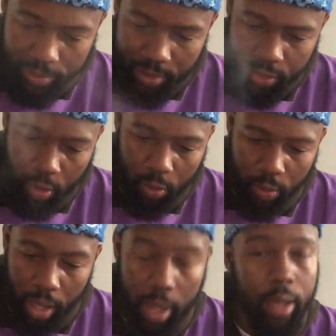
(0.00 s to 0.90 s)

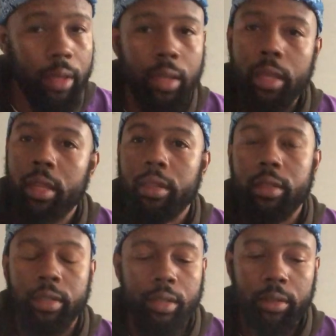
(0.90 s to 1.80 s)
So, hey,
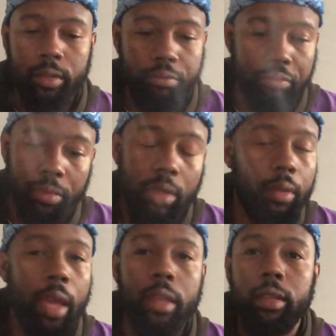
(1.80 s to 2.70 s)

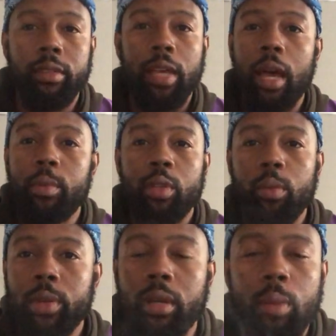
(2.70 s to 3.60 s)
hey, the time is
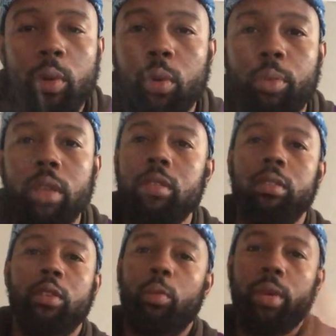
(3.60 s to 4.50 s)
gonna be coming where brothers
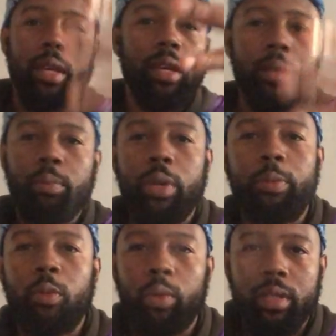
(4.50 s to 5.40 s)
is gonna be healing
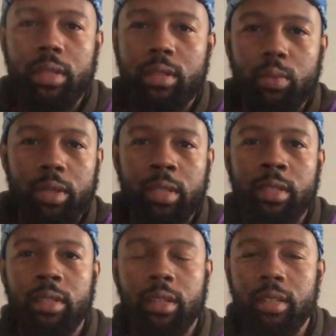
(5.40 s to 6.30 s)
people with these with
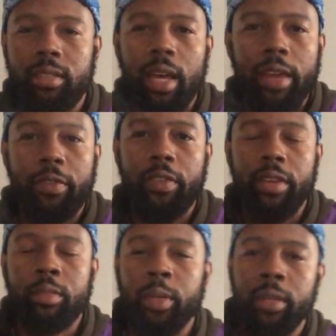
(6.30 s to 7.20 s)
these uh side
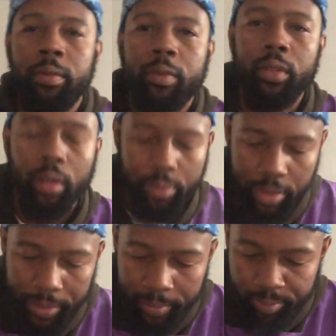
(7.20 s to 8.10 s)
effects, man. You know what I'm
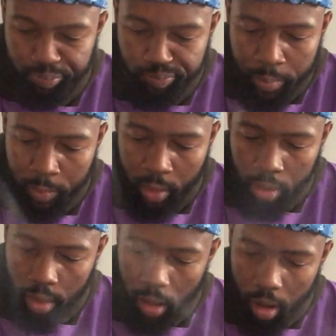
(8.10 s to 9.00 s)
saying?
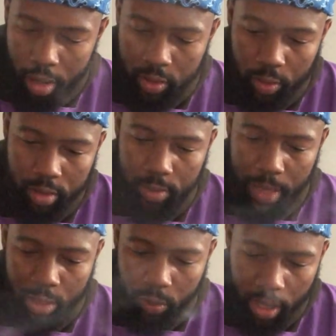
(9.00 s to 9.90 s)
All right, so this is
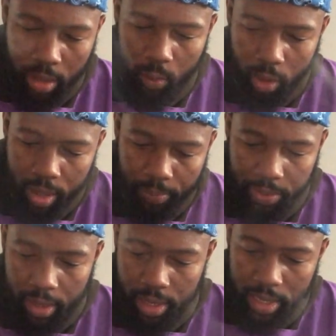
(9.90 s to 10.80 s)
Matthew 9 and 1.
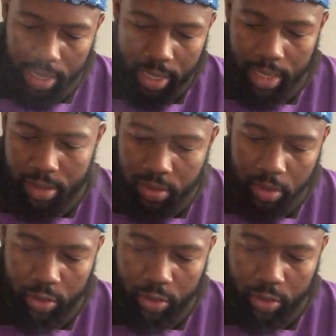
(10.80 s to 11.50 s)
And he entered